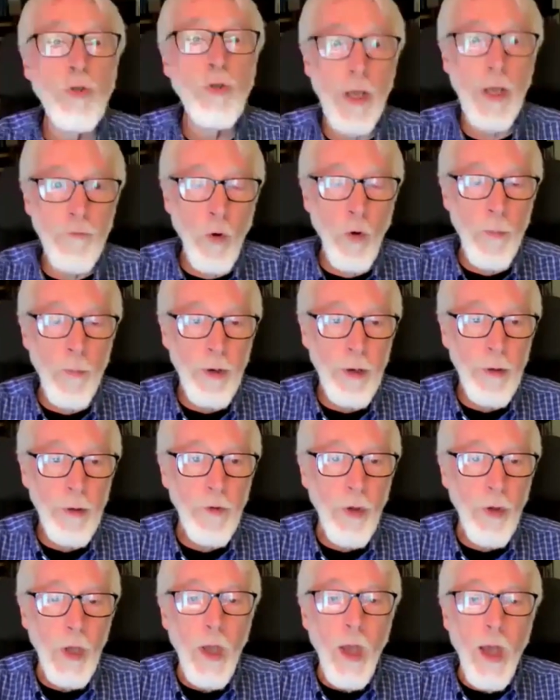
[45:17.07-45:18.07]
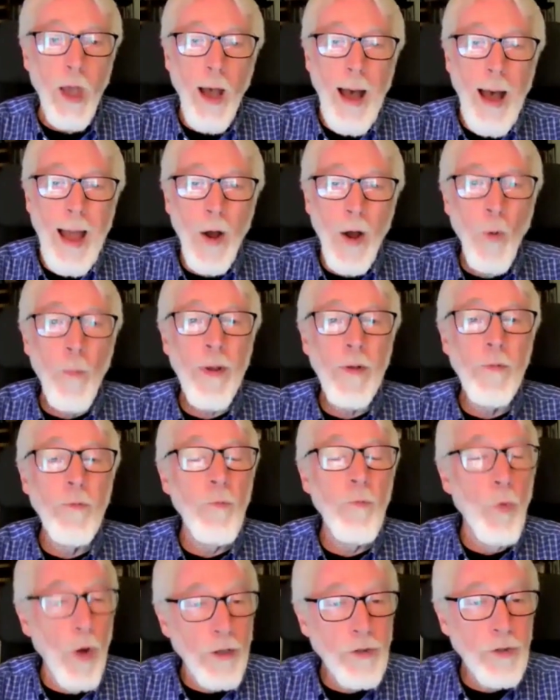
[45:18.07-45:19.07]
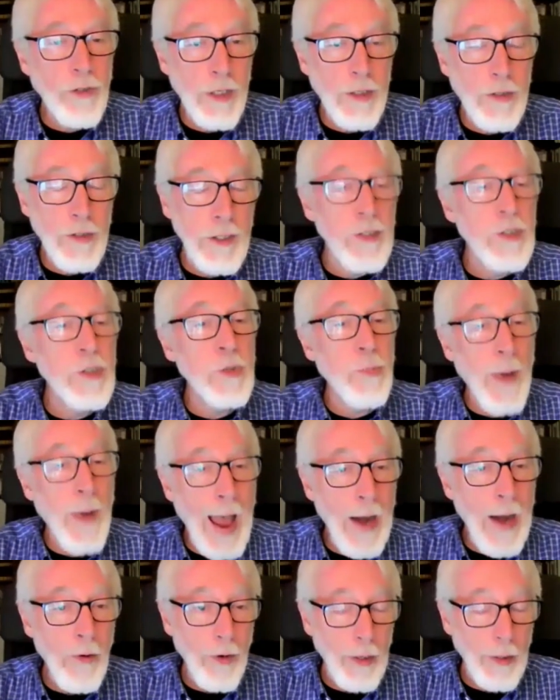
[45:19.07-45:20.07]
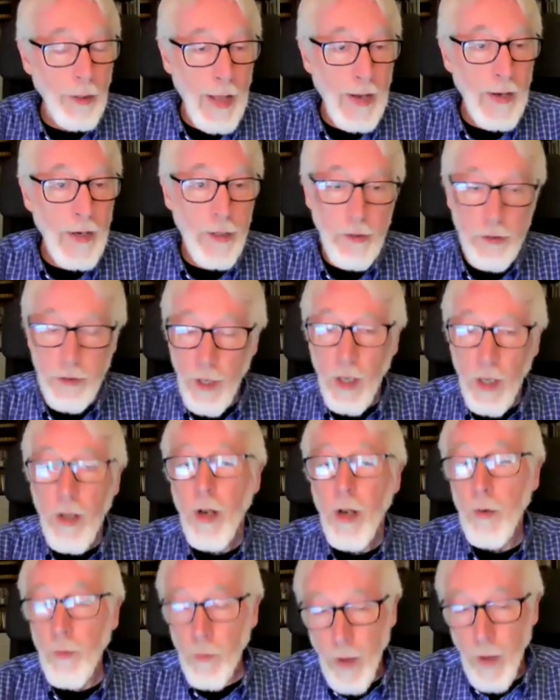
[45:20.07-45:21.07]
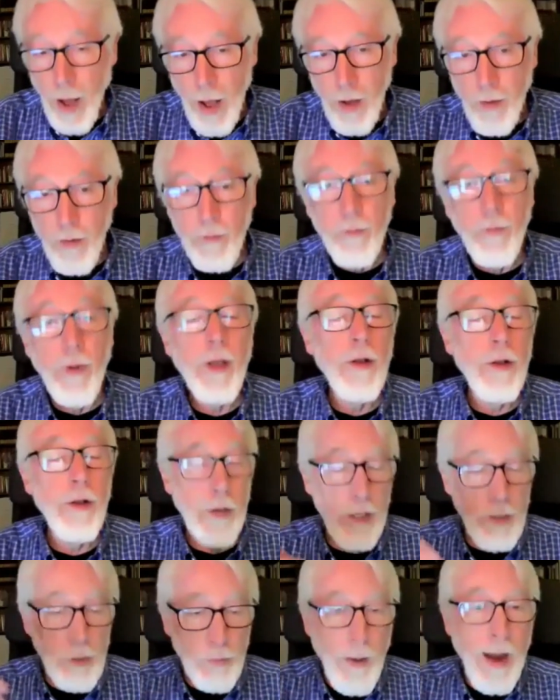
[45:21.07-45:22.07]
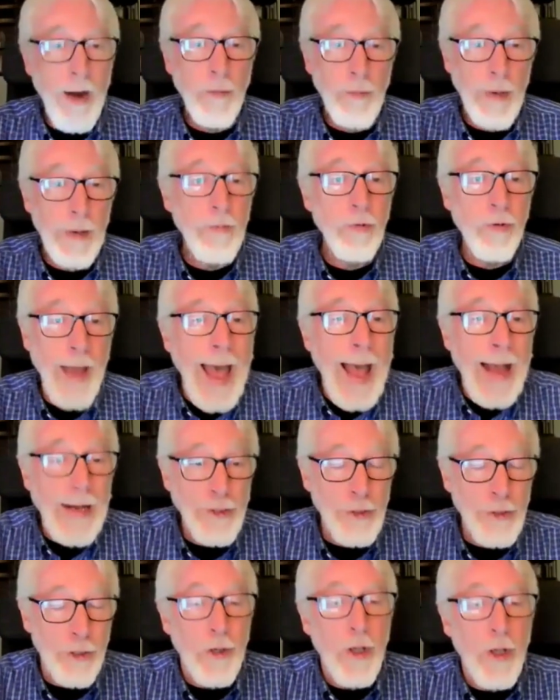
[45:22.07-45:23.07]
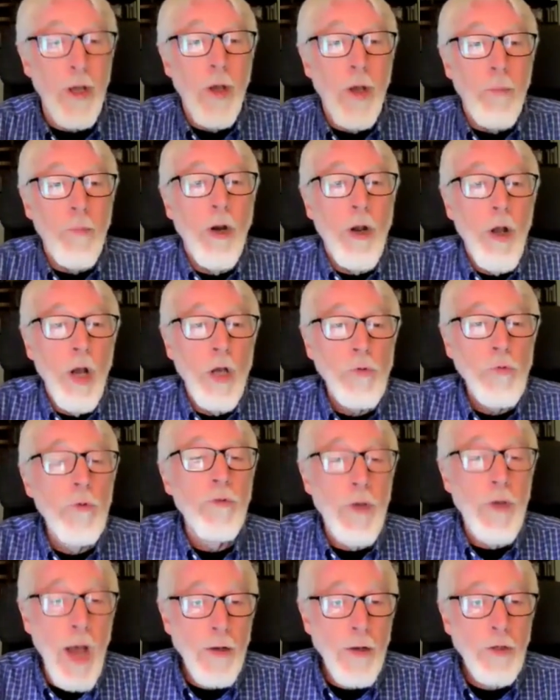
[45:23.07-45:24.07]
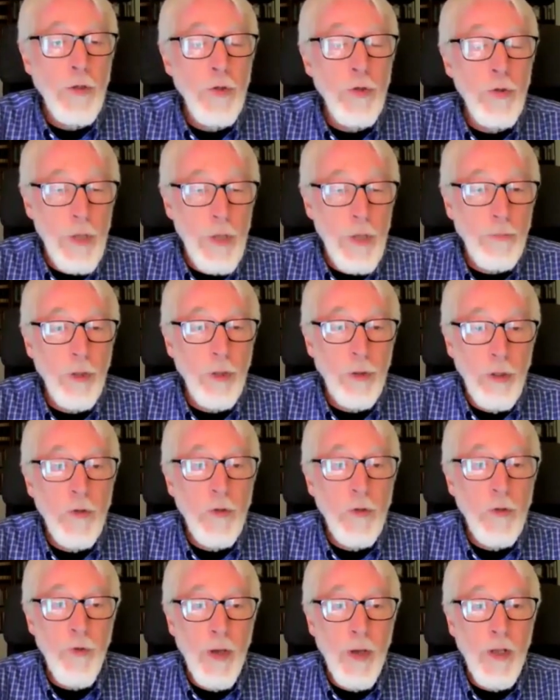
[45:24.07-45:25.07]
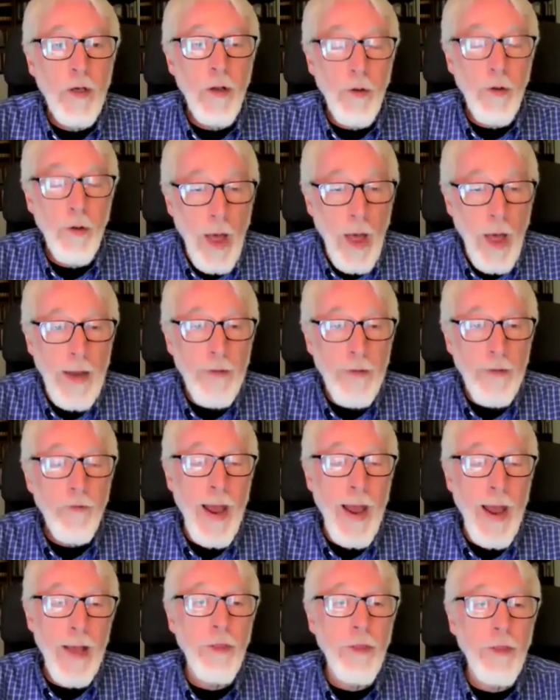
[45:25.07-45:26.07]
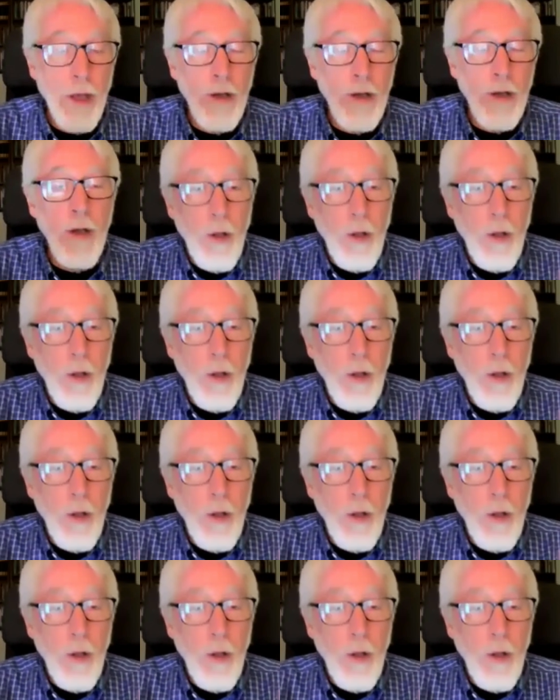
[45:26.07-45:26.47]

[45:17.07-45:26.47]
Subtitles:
informative. I hope in one sense inspiring. That is, inspiring people to action, because we've got to do something to defend life at the